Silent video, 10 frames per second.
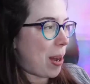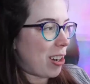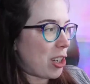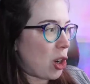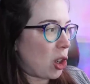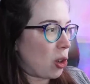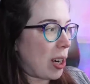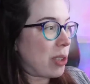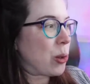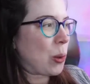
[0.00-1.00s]
buried her
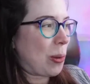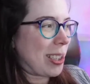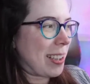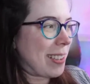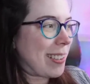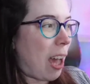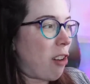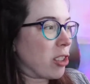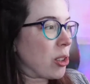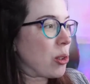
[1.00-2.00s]
great sword in the
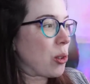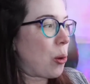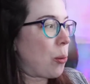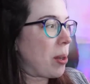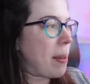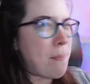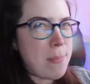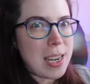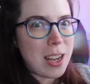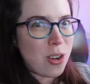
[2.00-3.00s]
scalper's skull with a
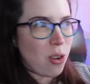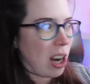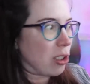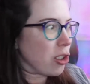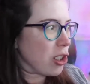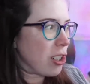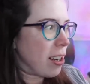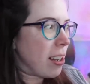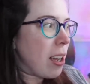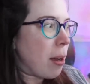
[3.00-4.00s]
meaty crunch.
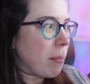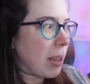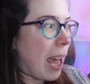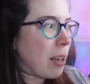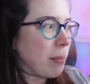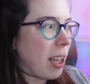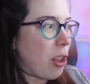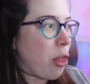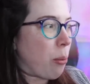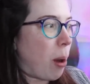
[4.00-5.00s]
Black
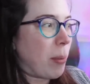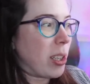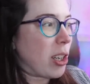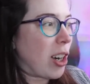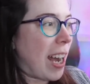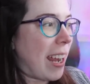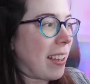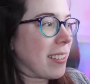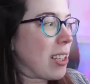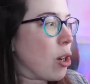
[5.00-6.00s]
blood thrummel in her
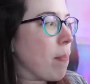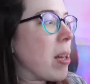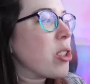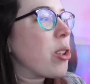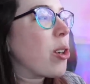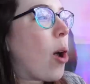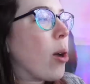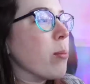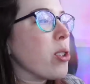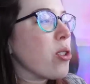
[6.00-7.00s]
hands and her muscular
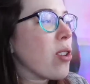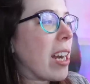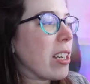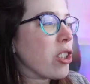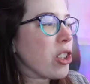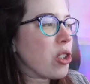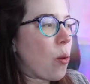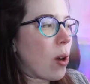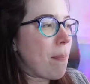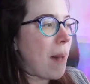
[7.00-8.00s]
arms strained as she
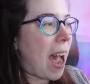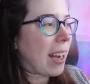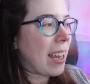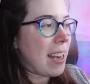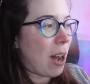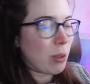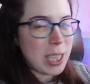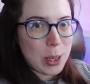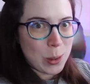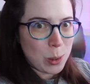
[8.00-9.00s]
tore it back and
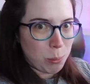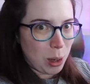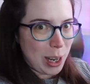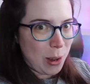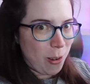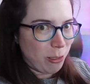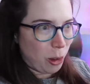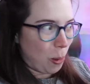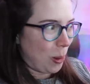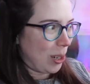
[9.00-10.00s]
out in a spray
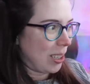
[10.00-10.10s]
of gore.